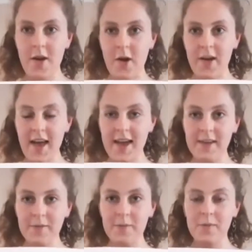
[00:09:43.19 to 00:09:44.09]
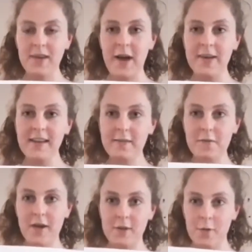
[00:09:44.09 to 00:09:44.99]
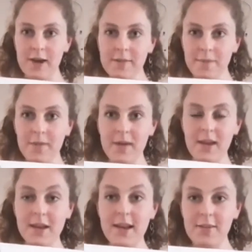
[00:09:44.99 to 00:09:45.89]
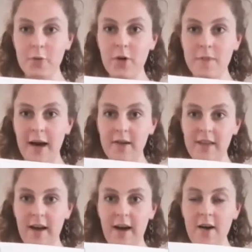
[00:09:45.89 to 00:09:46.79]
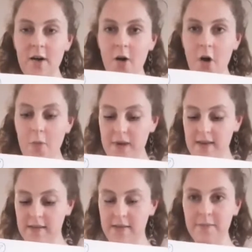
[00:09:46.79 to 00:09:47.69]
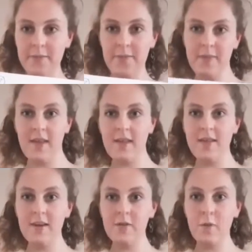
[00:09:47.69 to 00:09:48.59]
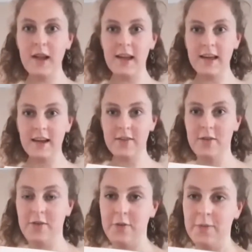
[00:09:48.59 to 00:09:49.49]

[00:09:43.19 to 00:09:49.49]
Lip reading: Okay, now here's a fun one. Let's talk about our hobbies, things we like to do.